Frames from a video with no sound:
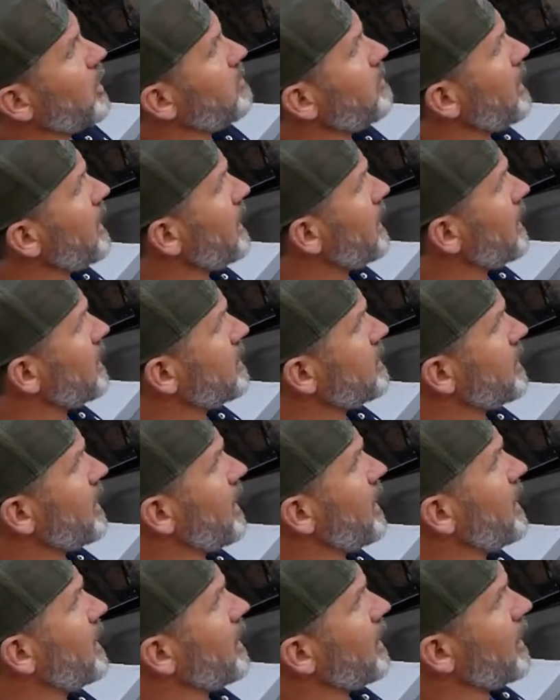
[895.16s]
to make it
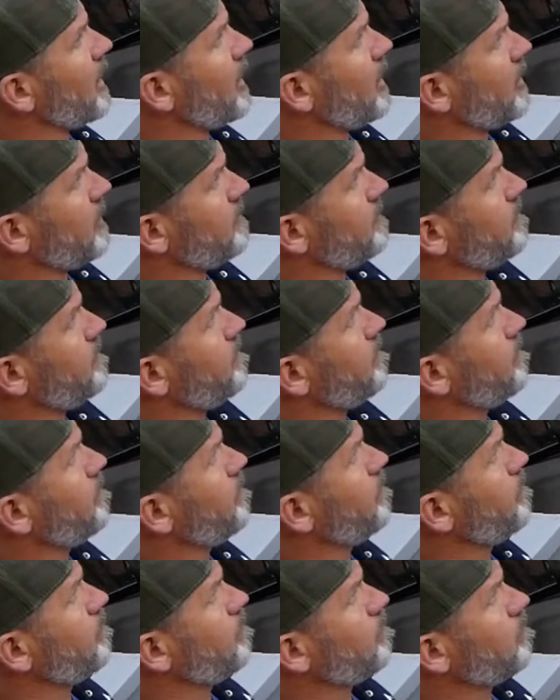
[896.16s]
a, I
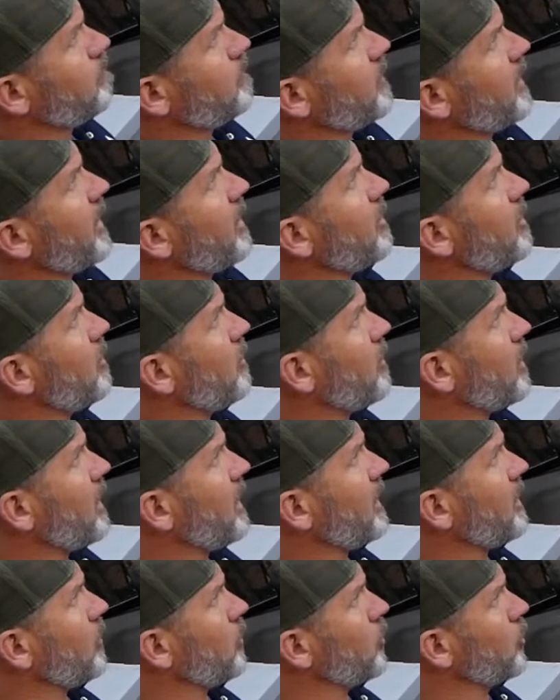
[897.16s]
don't know, kind
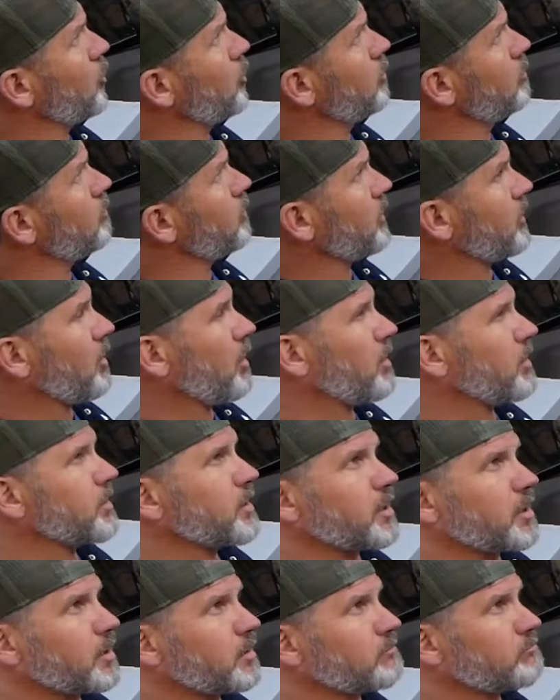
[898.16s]
of like a room with cars
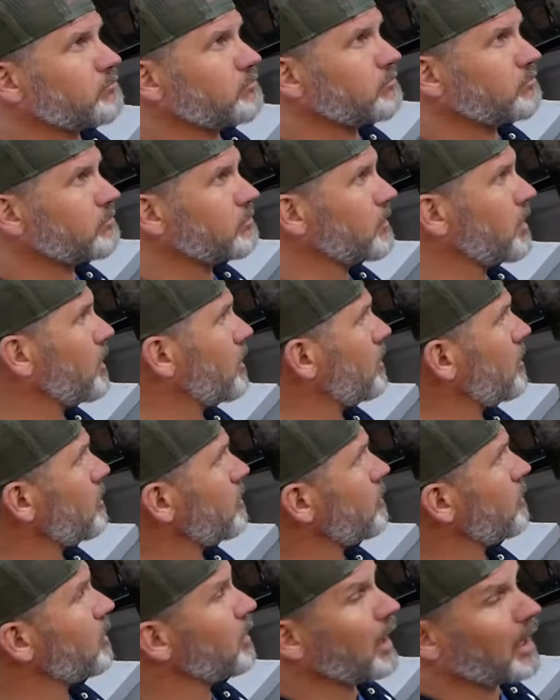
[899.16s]
in it. I don't
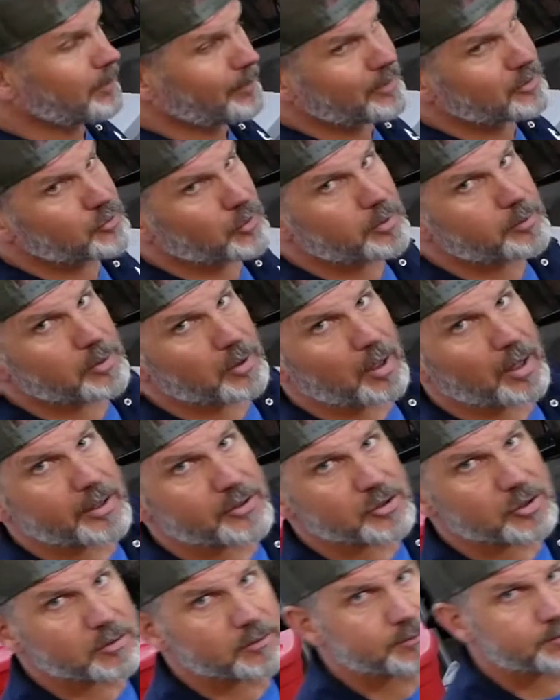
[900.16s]
know, like my dream garage.